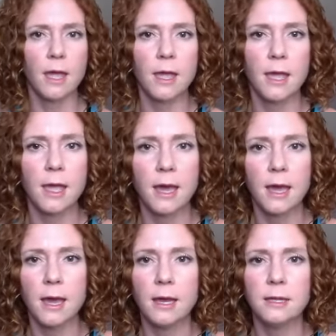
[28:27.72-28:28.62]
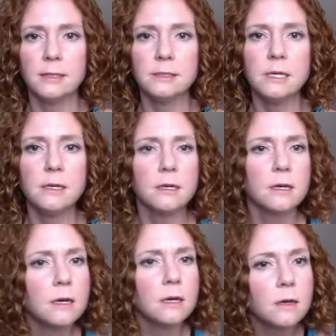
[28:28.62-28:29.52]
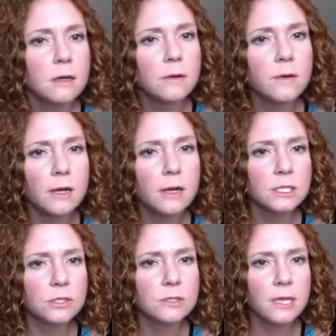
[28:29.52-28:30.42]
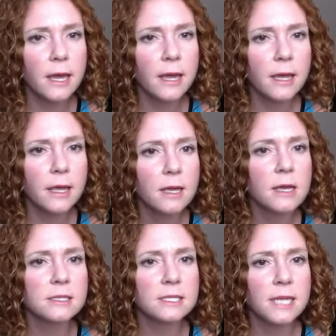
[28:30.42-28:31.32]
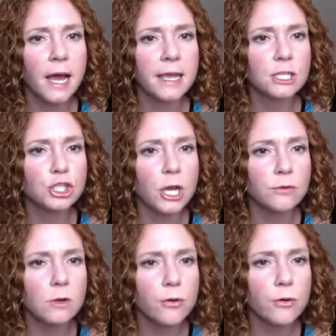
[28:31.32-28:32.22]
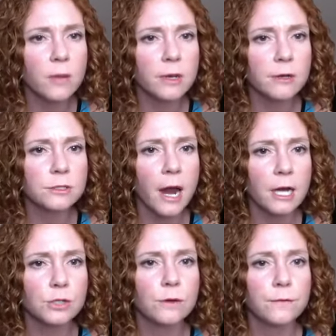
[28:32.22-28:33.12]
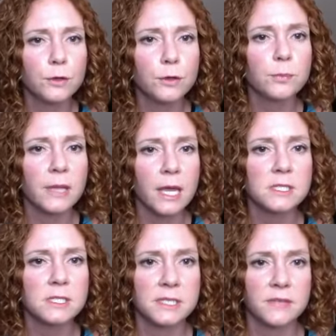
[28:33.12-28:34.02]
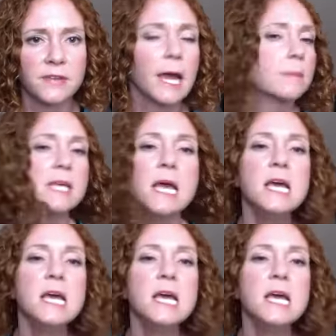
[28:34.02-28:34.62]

And what else did you say? Is a diet general parameters or actual food plan with specific times?